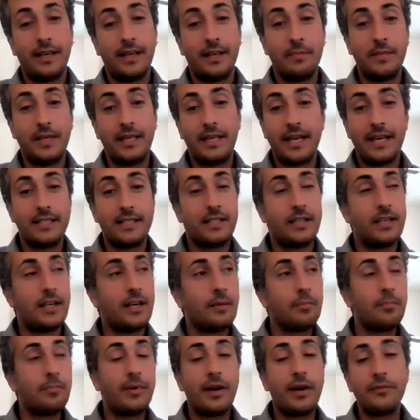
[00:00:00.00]
I mean, as a
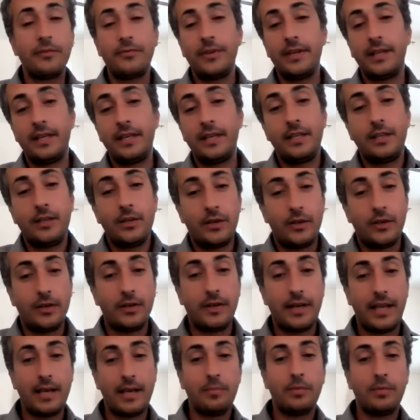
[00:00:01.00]
nonprofit,
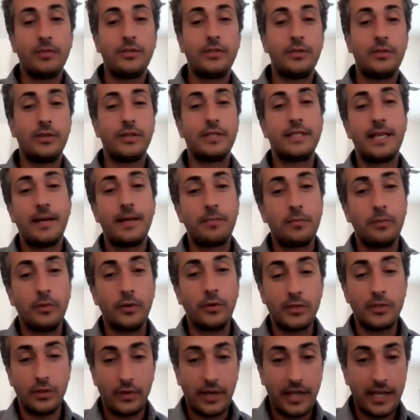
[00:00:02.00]
you're able to accept
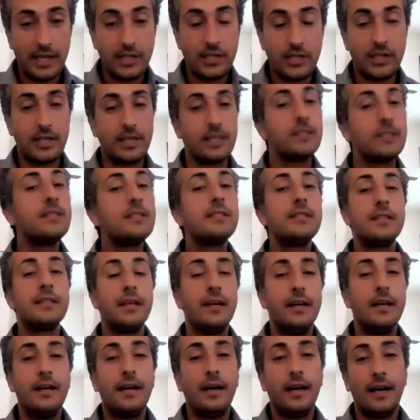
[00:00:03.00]
more donations.
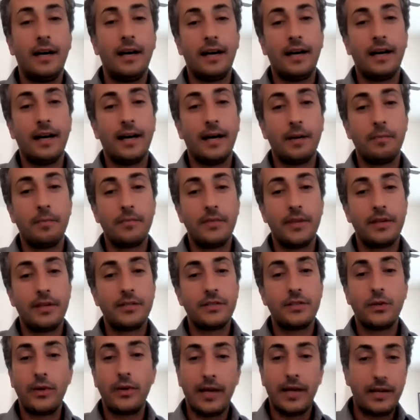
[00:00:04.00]
Um,
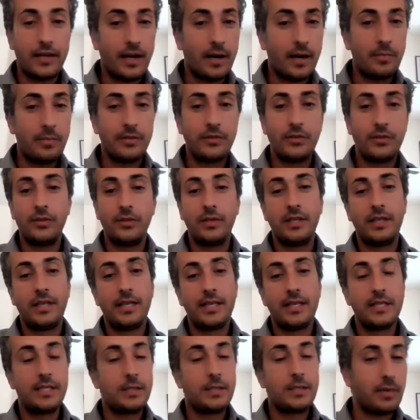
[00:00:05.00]
there's grant
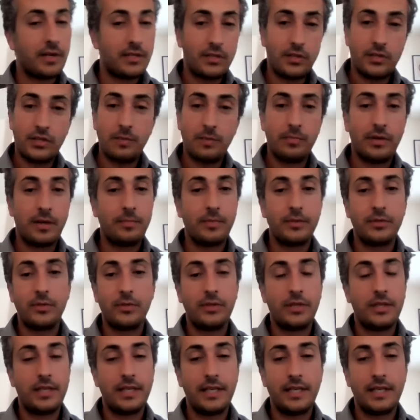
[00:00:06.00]
opportunities, sponsorship
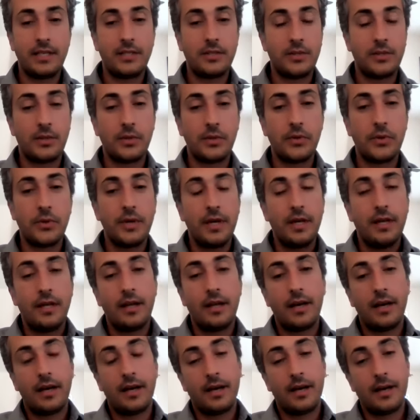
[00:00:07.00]
opportunities. So,
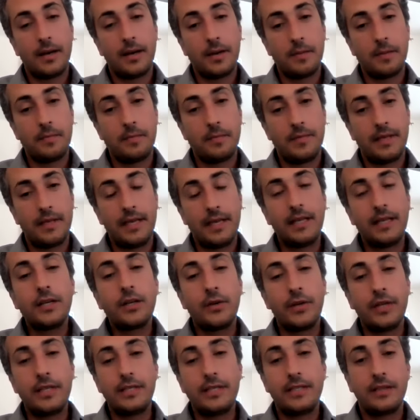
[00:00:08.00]
um, an
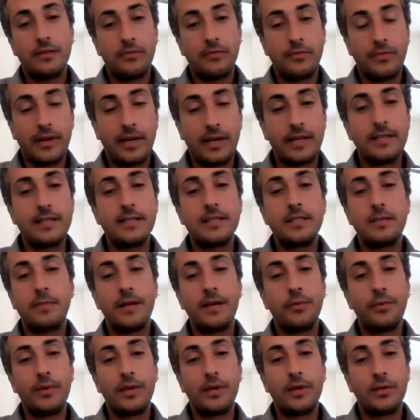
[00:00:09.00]
increase in funds
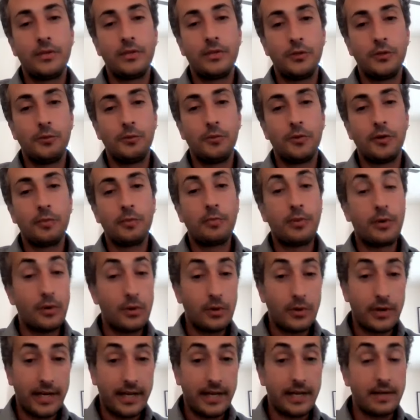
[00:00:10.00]
meant we could do more
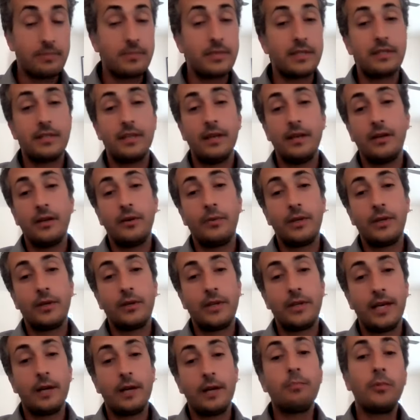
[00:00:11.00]
programs, we
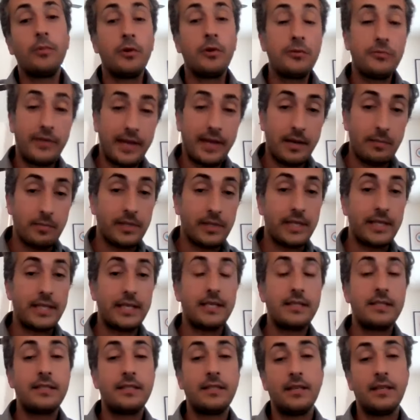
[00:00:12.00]
could help more
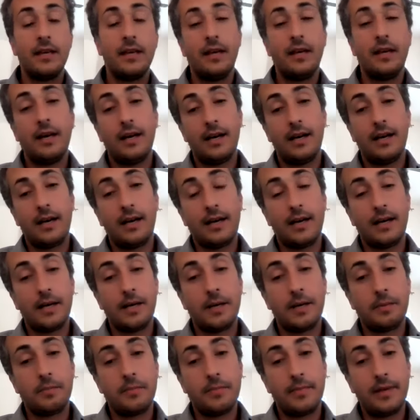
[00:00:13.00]
families
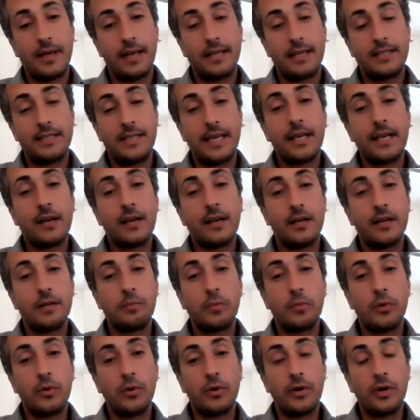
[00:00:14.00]
um, and take on
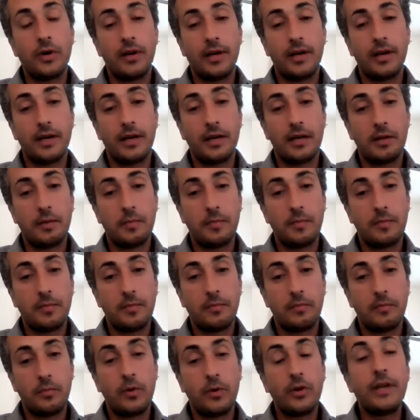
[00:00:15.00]
more um,
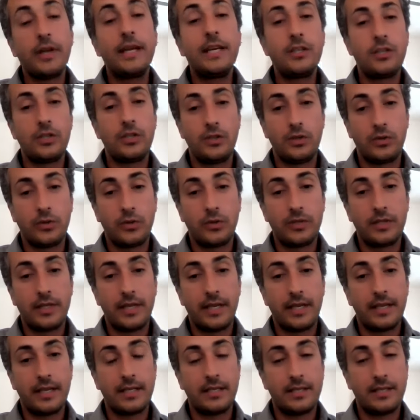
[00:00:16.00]
more issues
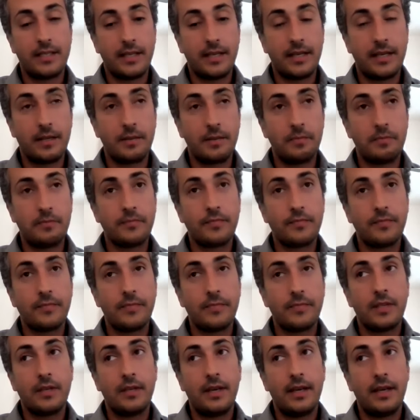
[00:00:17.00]
and um,
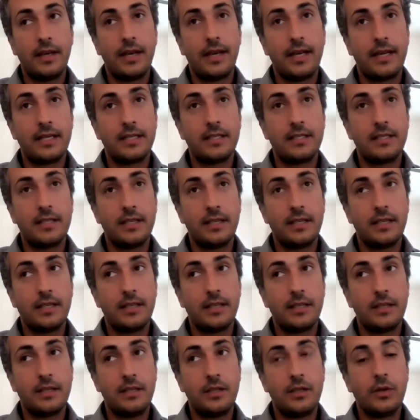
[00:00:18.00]
and uh,
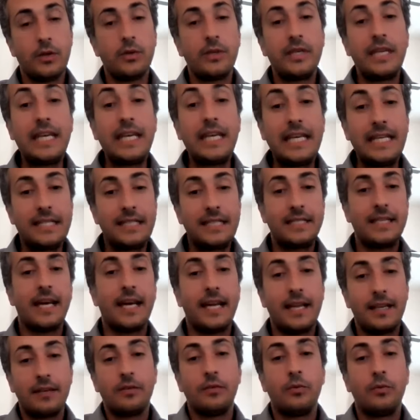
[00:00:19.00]
needs
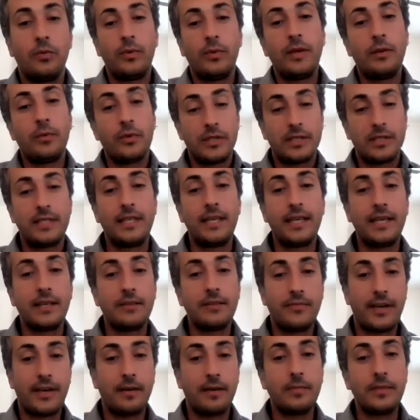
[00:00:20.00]
that we were seeing
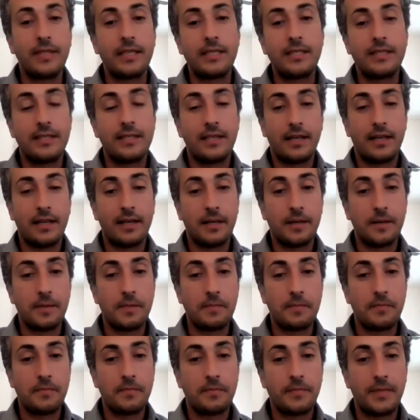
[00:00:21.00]
families
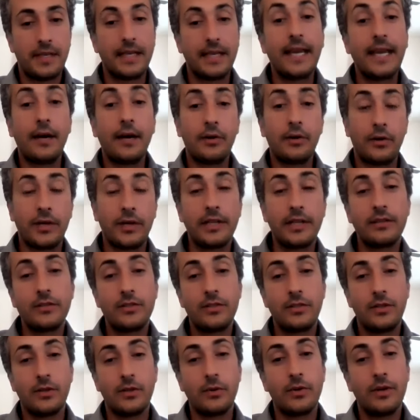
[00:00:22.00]
um, encountering.
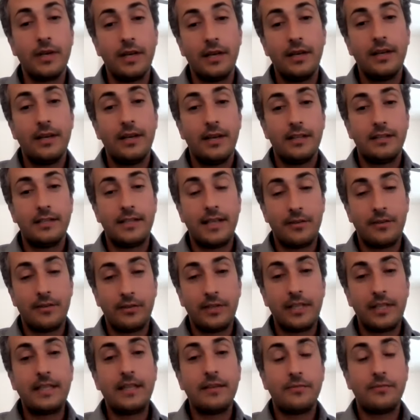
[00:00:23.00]
So
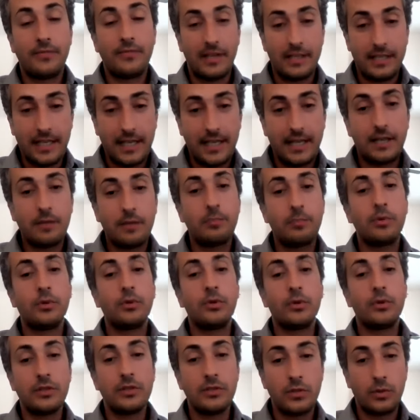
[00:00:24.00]
definitely the funding
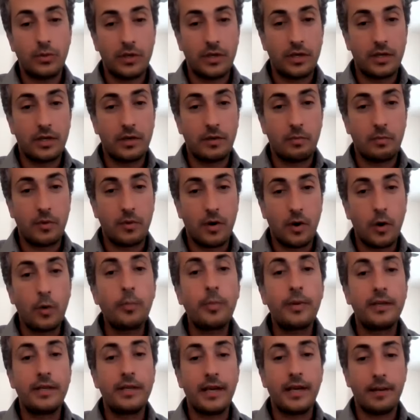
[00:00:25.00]
pools were
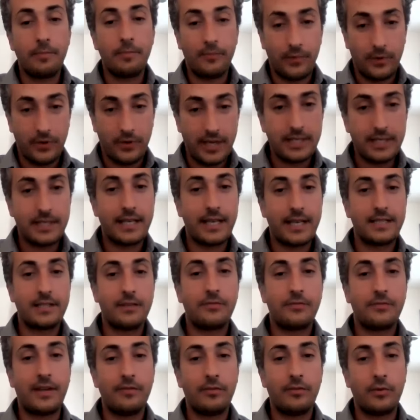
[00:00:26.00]
opened up for us as
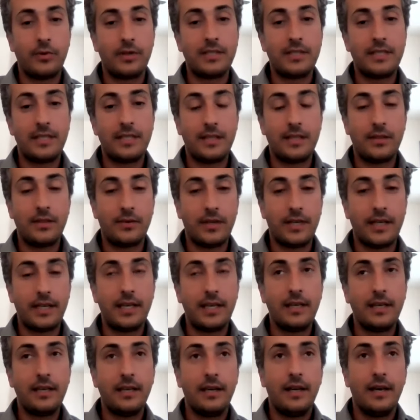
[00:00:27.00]
a
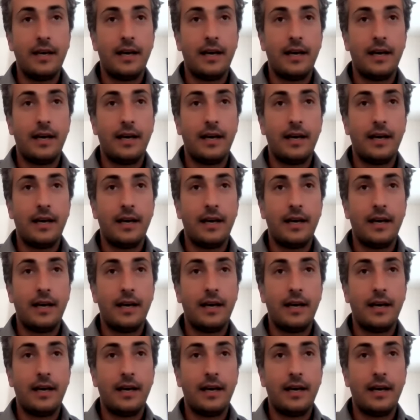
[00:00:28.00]
501c3.